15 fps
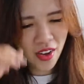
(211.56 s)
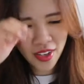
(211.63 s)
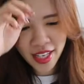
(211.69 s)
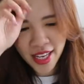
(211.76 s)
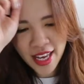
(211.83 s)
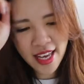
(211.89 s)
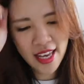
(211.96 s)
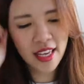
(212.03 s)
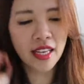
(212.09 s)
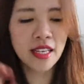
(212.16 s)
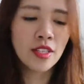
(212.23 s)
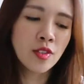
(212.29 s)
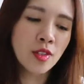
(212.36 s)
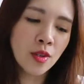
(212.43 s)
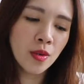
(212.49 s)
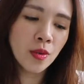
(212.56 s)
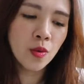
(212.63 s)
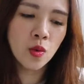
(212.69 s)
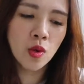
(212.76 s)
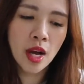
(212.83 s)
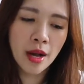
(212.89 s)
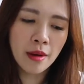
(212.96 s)
Okay, so
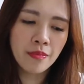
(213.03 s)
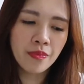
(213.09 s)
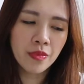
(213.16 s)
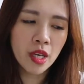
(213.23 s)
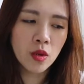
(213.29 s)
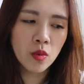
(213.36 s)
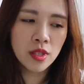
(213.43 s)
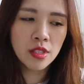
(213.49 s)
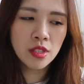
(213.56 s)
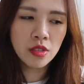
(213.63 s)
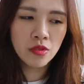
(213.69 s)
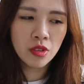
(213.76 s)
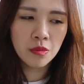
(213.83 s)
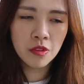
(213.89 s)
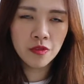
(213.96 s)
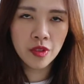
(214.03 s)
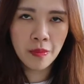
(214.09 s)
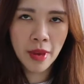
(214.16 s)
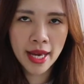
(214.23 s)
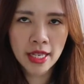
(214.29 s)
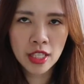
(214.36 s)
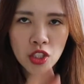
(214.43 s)
once you remove the
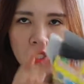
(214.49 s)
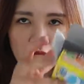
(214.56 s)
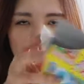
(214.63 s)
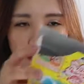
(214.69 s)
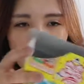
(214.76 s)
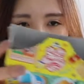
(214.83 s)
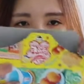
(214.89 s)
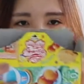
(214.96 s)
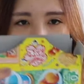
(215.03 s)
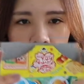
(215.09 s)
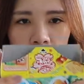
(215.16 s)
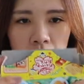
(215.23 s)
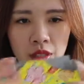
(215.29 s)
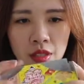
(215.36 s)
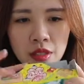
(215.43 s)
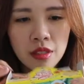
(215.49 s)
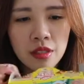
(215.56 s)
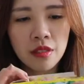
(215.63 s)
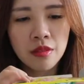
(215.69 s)
packaging from the box,